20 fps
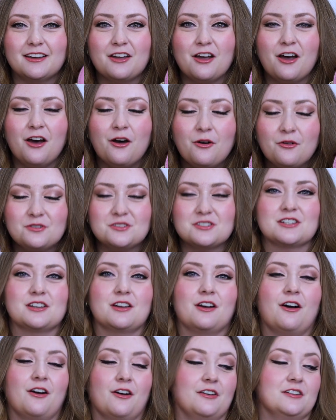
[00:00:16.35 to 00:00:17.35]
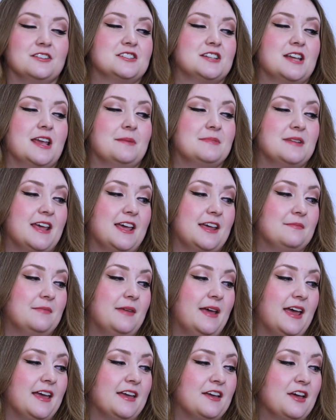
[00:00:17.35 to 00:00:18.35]
Coach heart-shaped
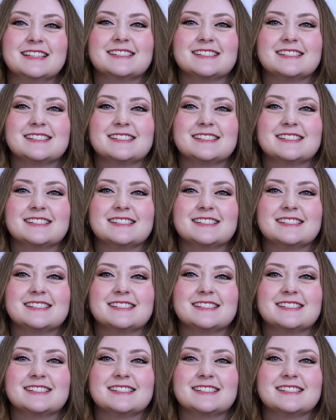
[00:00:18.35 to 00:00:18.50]
handbag.